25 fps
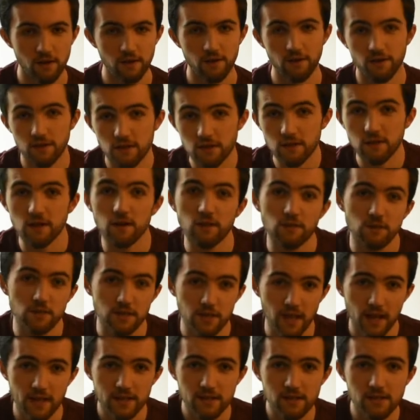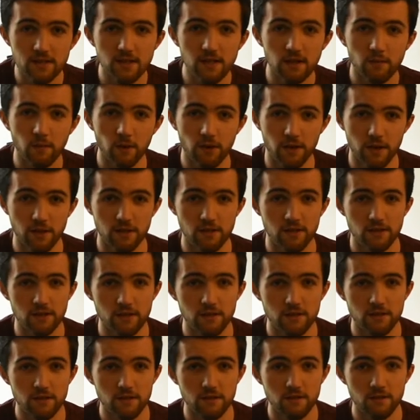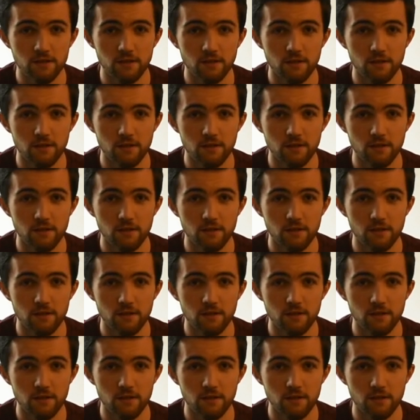These are known as gas turbine engines,